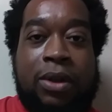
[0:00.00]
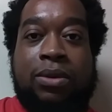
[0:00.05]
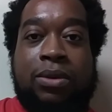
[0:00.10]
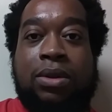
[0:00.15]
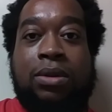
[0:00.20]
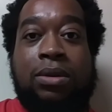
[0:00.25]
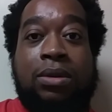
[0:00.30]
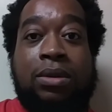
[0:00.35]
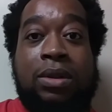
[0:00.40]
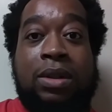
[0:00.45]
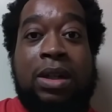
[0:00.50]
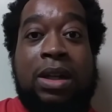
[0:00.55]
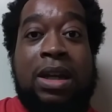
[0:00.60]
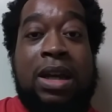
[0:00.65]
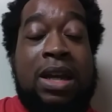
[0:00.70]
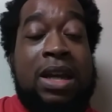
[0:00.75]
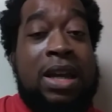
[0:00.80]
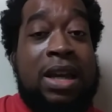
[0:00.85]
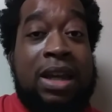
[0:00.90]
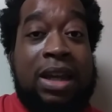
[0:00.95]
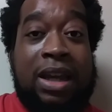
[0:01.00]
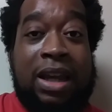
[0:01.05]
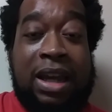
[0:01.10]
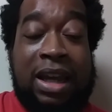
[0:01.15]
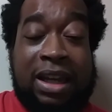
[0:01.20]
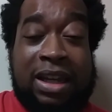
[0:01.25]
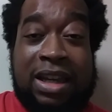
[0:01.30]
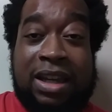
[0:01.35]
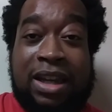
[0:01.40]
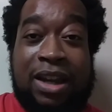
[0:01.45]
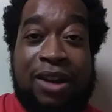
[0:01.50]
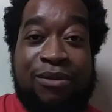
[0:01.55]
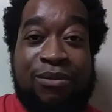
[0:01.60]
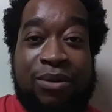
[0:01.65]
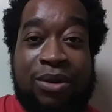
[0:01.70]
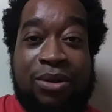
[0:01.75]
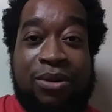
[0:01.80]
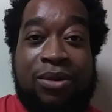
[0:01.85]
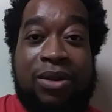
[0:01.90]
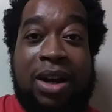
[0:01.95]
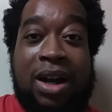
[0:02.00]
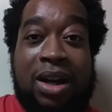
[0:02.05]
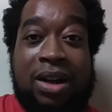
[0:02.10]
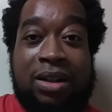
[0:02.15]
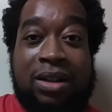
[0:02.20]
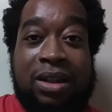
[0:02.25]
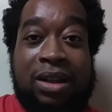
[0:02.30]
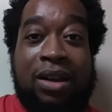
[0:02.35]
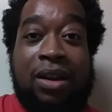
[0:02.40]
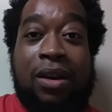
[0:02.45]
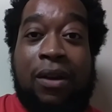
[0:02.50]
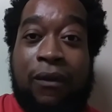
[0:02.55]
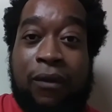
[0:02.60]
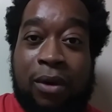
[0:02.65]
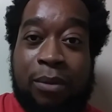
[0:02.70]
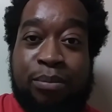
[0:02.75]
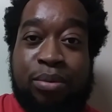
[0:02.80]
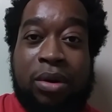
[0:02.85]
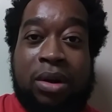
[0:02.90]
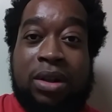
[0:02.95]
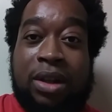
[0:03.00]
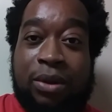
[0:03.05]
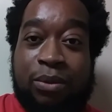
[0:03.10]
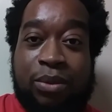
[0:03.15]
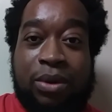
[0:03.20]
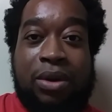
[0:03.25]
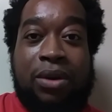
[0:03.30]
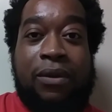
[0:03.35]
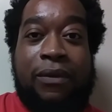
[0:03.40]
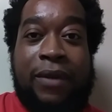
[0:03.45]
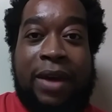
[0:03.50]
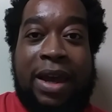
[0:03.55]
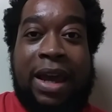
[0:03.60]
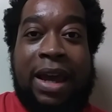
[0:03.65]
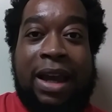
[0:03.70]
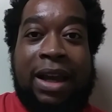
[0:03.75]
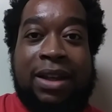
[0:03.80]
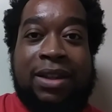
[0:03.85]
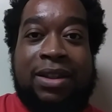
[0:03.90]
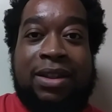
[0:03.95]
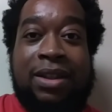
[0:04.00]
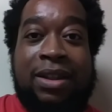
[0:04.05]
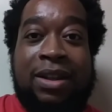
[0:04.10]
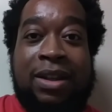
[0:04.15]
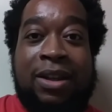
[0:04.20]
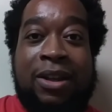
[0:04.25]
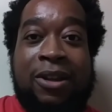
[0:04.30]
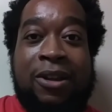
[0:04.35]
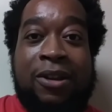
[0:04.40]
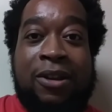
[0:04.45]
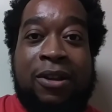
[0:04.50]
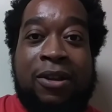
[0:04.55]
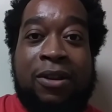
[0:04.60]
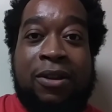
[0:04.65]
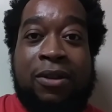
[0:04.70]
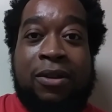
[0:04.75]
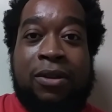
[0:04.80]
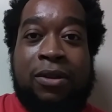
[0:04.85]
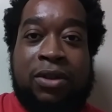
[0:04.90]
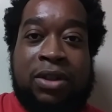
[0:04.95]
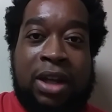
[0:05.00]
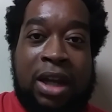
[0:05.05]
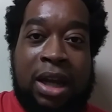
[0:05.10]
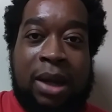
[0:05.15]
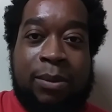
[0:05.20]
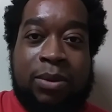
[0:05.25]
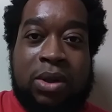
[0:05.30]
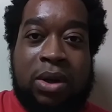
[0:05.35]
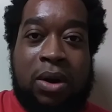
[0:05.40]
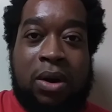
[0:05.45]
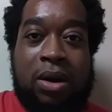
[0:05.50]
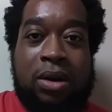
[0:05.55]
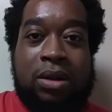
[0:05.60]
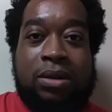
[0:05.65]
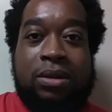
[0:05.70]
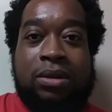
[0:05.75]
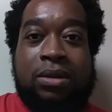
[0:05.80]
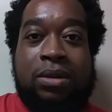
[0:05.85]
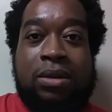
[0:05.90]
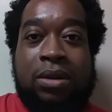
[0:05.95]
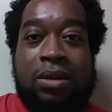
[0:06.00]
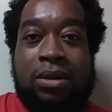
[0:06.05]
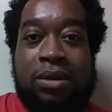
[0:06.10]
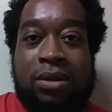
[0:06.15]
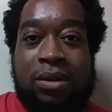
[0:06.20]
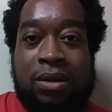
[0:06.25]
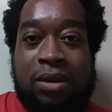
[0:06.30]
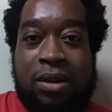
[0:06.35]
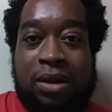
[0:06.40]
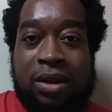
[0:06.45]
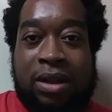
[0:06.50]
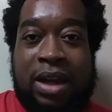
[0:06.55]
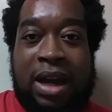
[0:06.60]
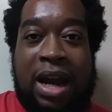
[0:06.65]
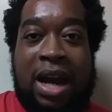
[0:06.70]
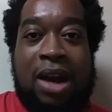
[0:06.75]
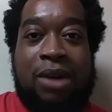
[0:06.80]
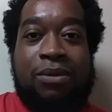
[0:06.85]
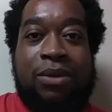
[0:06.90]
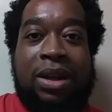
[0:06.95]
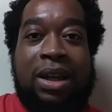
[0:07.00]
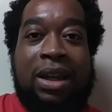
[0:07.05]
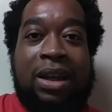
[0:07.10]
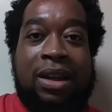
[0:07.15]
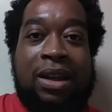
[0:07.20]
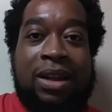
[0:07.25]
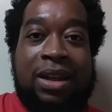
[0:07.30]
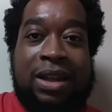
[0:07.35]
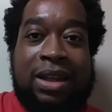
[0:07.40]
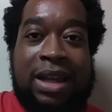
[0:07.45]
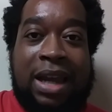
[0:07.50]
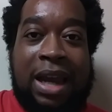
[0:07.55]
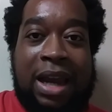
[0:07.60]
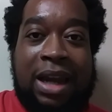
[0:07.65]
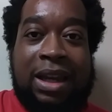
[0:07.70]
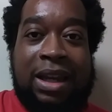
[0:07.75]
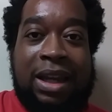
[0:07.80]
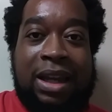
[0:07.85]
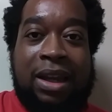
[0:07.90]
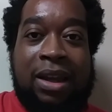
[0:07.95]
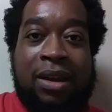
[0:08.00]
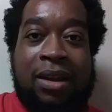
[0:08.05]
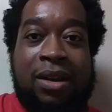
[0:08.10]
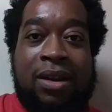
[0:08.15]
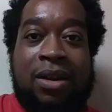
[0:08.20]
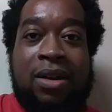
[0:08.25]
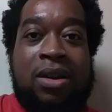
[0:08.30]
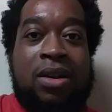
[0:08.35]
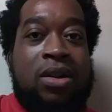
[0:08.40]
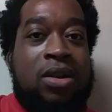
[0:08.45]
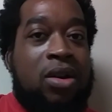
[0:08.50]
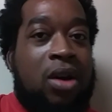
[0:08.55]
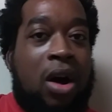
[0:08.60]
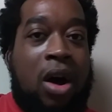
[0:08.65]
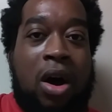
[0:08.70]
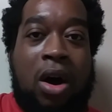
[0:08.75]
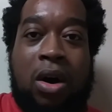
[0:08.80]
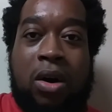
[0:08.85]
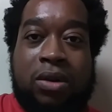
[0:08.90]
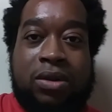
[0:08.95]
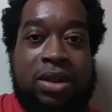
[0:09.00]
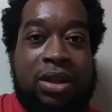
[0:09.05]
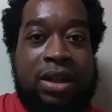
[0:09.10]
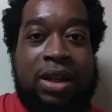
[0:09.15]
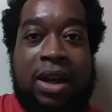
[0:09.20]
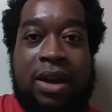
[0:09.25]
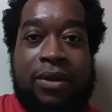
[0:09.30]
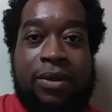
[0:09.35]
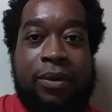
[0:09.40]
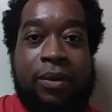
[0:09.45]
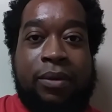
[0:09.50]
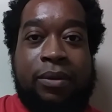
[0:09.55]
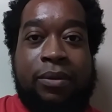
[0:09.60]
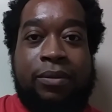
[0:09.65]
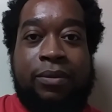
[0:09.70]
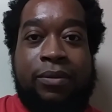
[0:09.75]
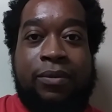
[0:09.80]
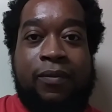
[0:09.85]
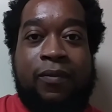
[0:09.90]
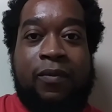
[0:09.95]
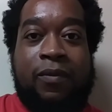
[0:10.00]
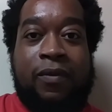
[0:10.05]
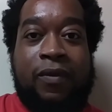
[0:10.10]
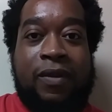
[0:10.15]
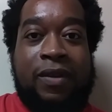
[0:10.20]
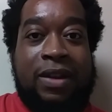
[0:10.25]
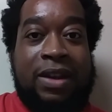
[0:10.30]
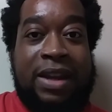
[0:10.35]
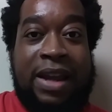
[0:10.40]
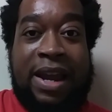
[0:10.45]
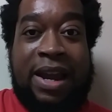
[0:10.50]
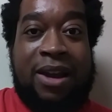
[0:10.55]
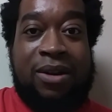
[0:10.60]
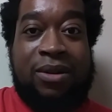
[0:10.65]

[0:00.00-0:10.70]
It could get real ugly for Brooklyn real fast. James Harden, Kyrie, KD, all together. Now, who